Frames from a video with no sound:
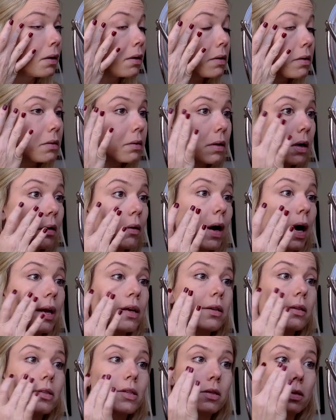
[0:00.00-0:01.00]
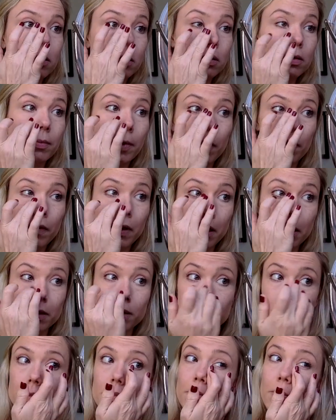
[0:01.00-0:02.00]
So I just use my
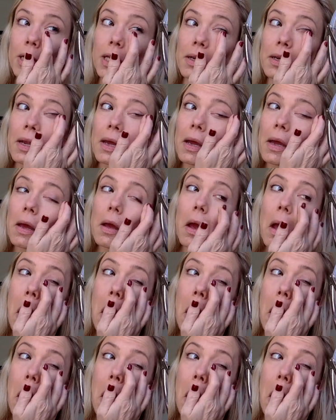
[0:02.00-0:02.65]
fingers to blend it.